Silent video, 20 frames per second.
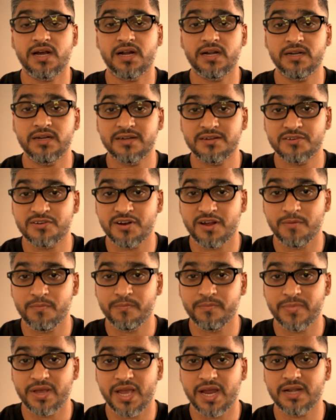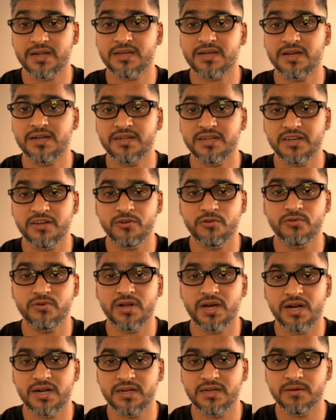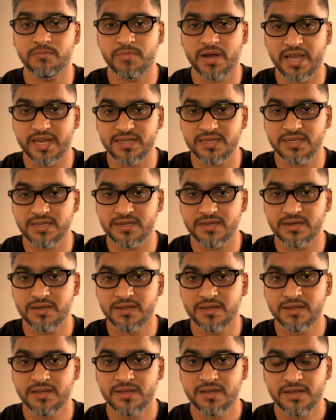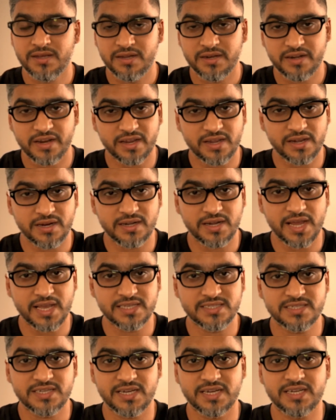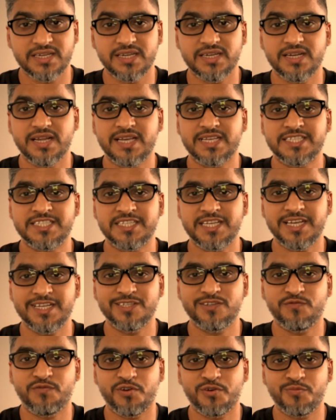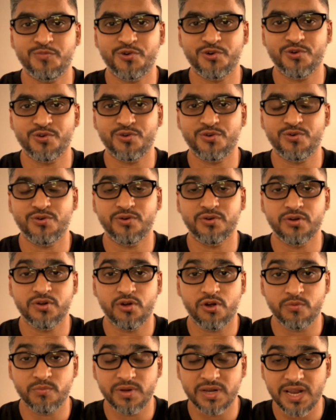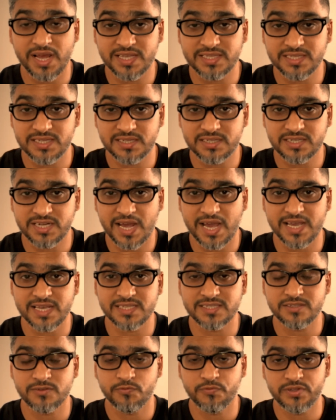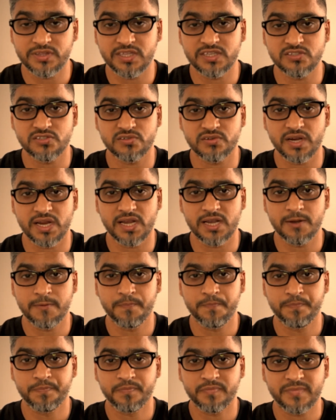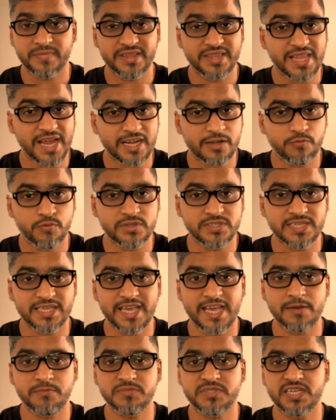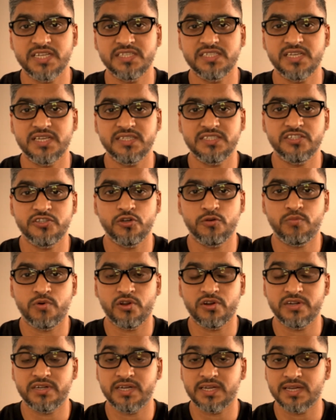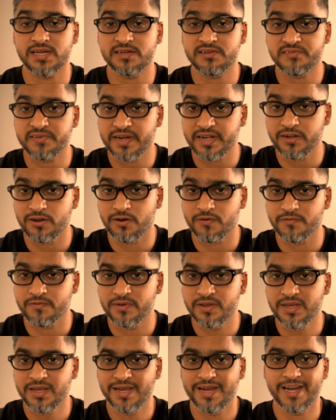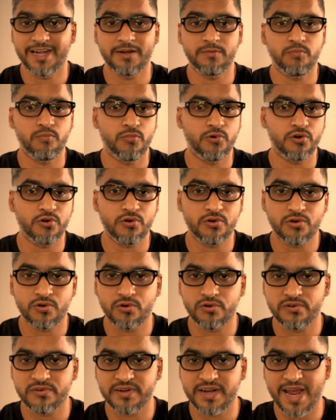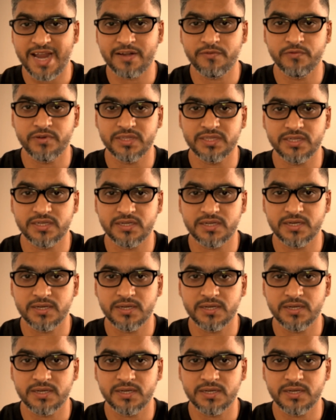under Trump and continued under Biden recognized it in exchange for Morocco normalizing ties with Israel. That was a game-changing geopolitical trade-off, and Morocco ran with it.